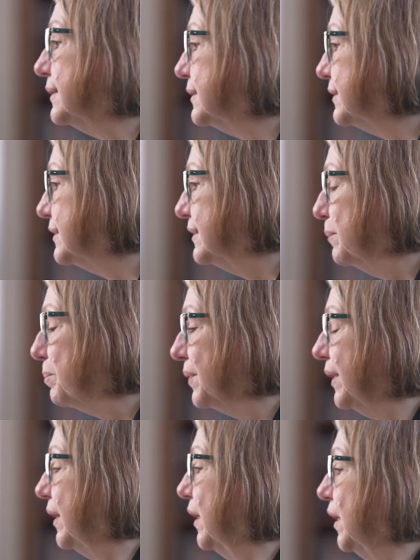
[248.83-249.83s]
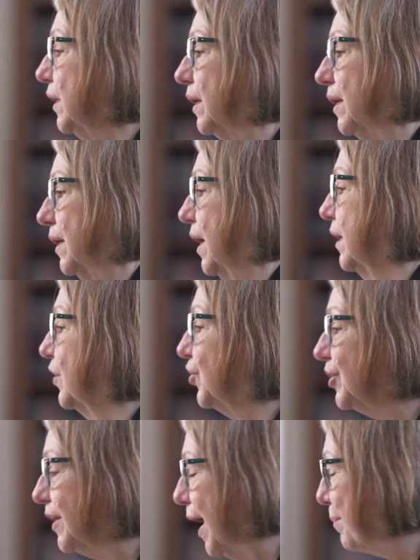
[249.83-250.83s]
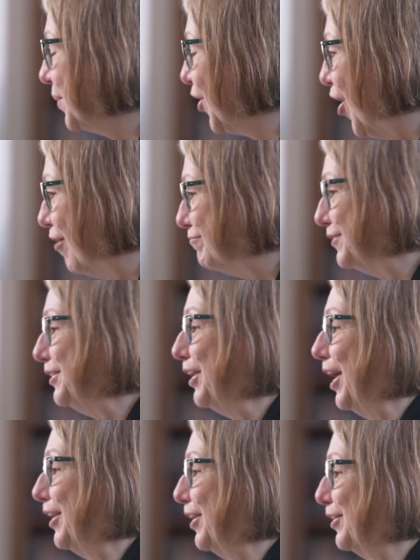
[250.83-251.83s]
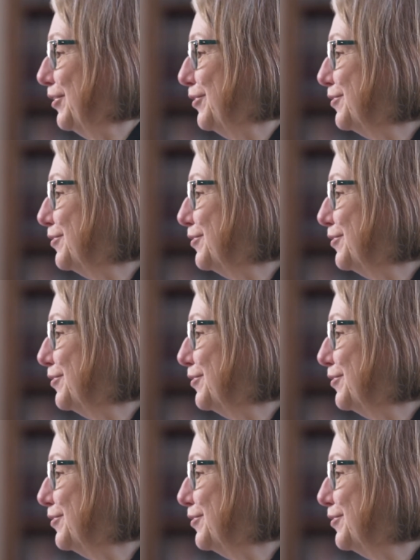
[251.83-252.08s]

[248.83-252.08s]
simply a good cup of coffee and a